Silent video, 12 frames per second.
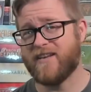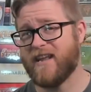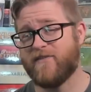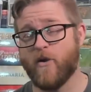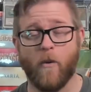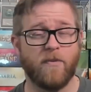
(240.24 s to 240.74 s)
day
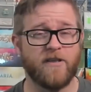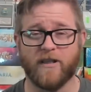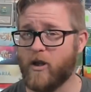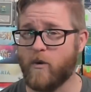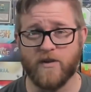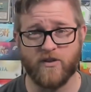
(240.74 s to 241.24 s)
if you opened a
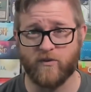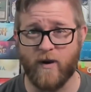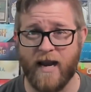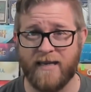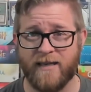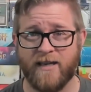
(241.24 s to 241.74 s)
Lotus,
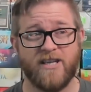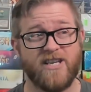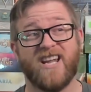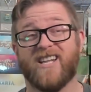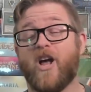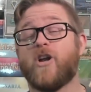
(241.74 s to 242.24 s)
right? you
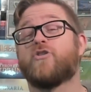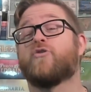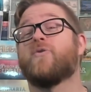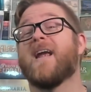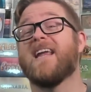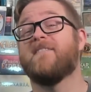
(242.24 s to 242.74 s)
had a lot of
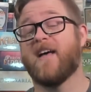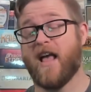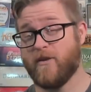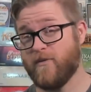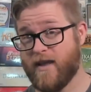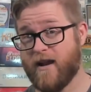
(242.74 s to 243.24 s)
trade
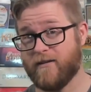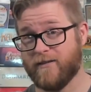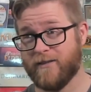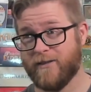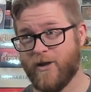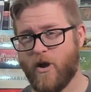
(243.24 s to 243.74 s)
value there.
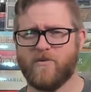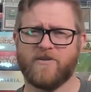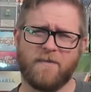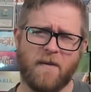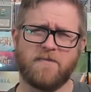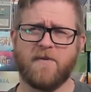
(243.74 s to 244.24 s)
Although
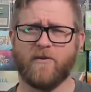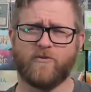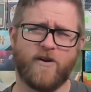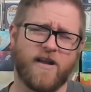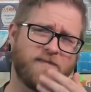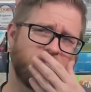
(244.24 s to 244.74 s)
sometimes people
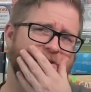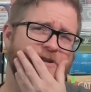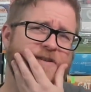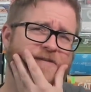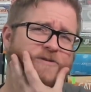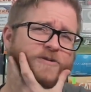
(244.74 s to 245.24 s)
trade them for
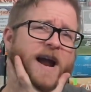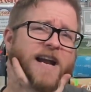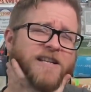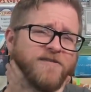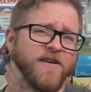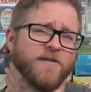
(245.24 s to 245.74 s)
Shivan
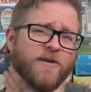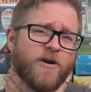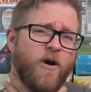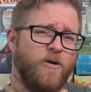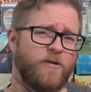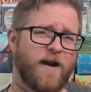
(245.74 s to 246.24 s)
Dragons, if I
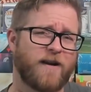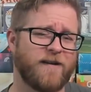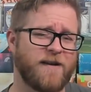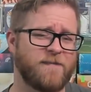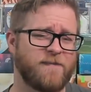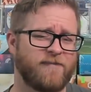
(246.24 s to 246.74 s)
recall
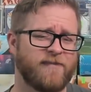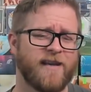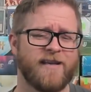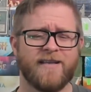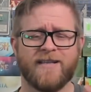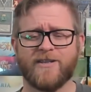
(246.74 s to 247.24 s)
correctly.
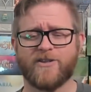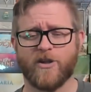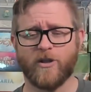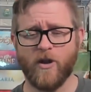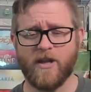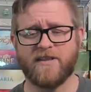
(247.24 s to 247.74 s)
So
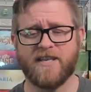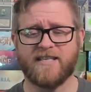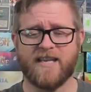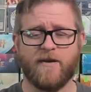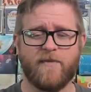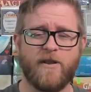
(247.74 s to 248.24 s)
you look at this,
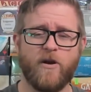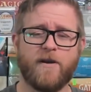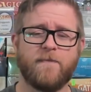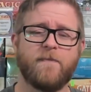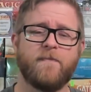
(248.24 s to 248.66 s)
and we look,